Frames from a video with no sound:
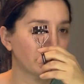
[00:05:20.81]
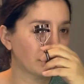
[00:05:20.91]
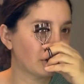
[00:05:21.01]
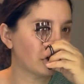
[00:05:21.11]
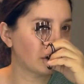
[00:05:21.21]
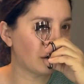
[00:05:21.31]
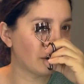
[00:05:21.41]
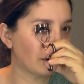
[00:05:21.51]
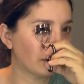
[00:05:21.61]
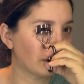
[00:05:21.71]
there's not
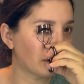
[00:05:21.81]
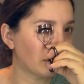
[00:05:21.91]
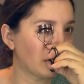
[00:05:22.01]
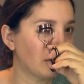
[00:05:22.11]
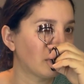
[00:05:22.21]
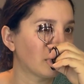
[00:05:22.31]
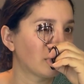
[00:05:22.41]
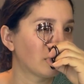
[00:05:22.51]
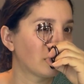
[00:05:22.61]
very many of them.